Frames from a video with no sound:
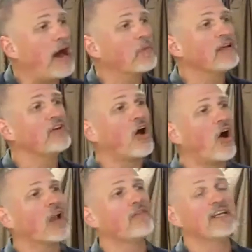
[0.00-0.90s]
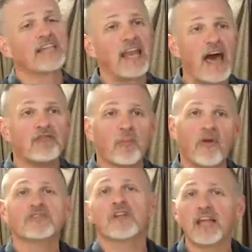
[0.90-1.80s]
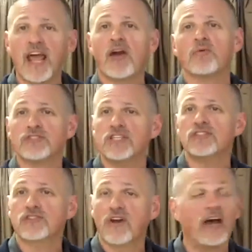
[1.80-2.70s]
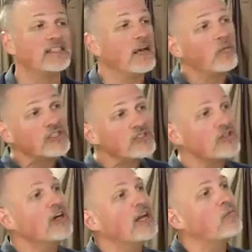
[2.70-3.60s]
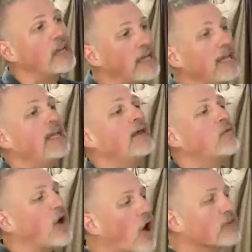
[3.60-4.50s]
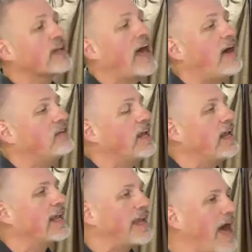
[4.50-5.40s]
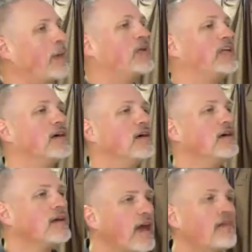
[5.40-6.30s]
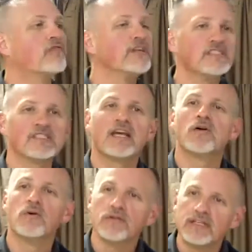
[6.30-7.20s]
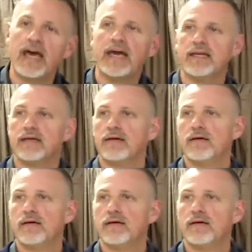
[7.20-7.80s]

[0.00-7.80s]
I believe that all of us can have a personal encounter with Jesus Christ, and we should and we need it and we ought to have it, and it can happen every single day.